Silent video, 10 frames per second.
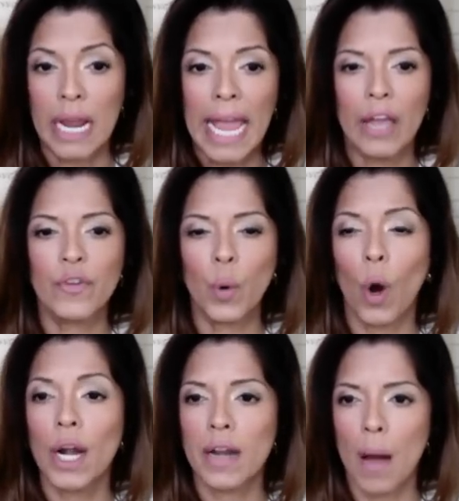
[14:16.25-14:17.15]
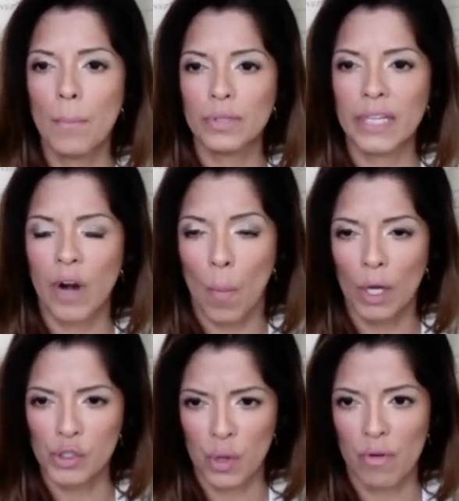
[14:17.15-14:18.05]
If you are a non-believer, I
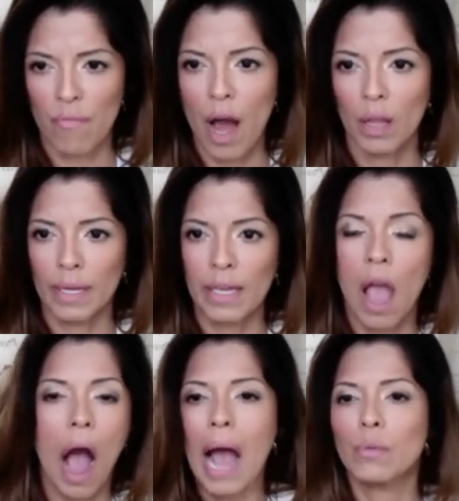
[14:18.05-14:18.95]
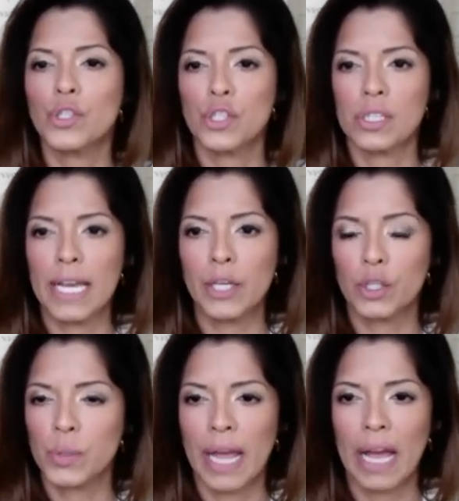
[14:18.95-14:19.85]
want you to know the following. I was just like you
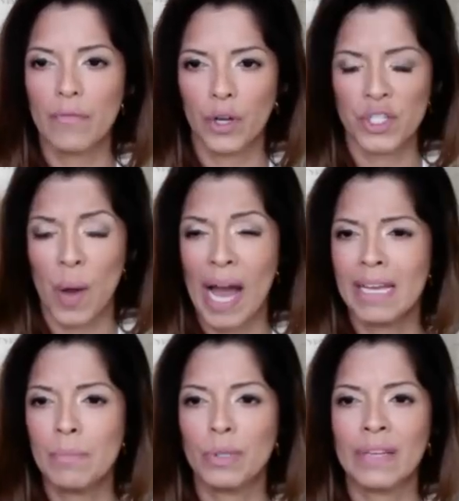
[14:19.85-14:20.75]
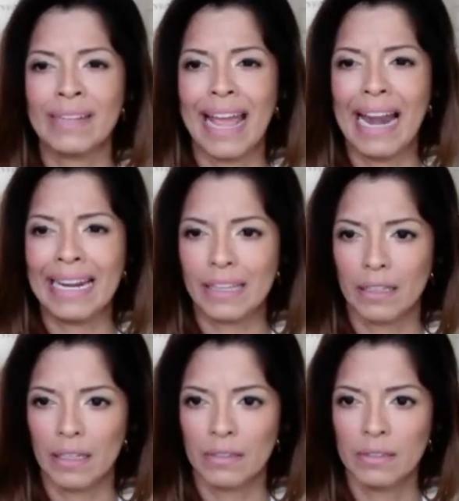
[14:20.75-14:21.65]
2.5 years ago. I didn't believe in anything.